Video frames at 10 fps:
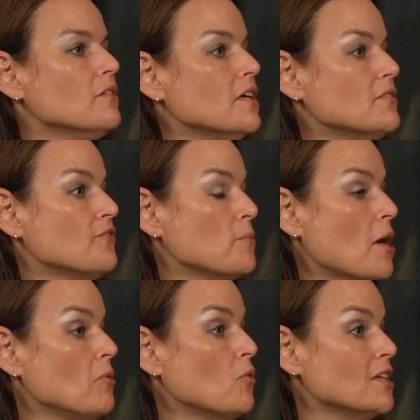if the
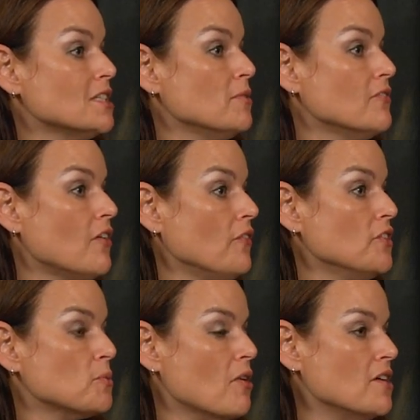public wants to be involved
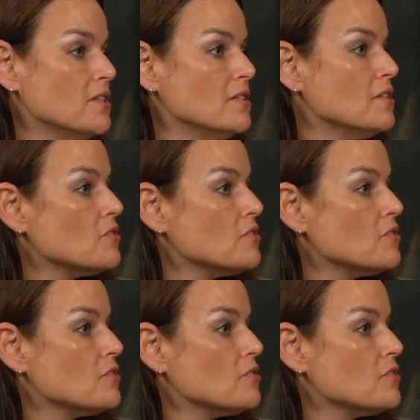in this process,